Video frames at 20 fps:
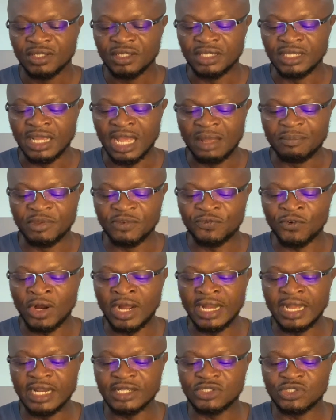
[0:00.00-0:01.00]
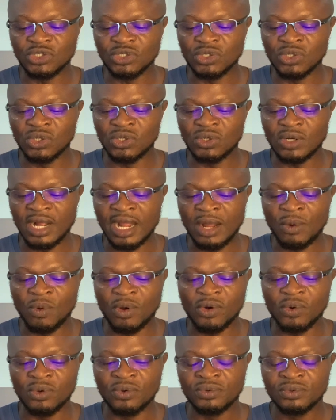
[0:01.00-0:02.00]
Yeah, before I let you go, I
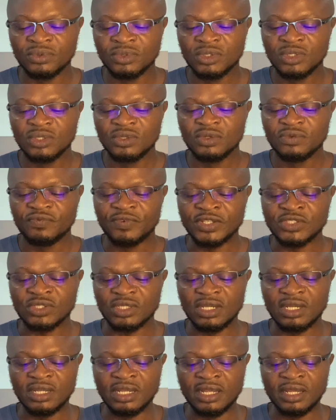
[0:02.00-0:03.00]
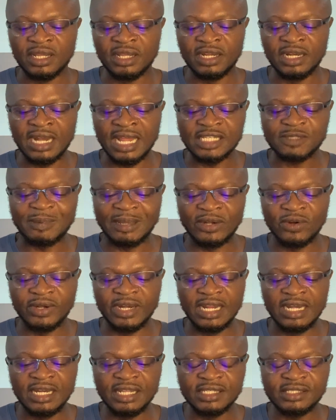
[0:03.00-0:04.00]
want to first, uh, last but not
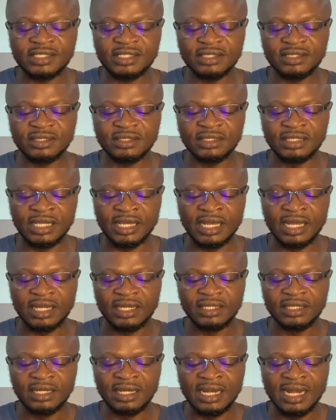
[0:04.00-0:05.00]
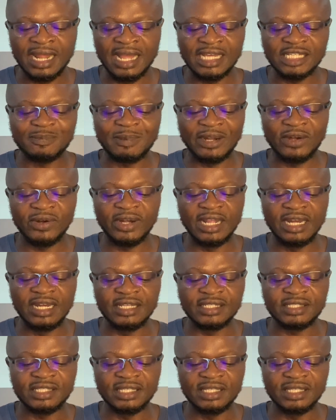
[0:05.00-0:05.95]
the least, yeah, last but not the least,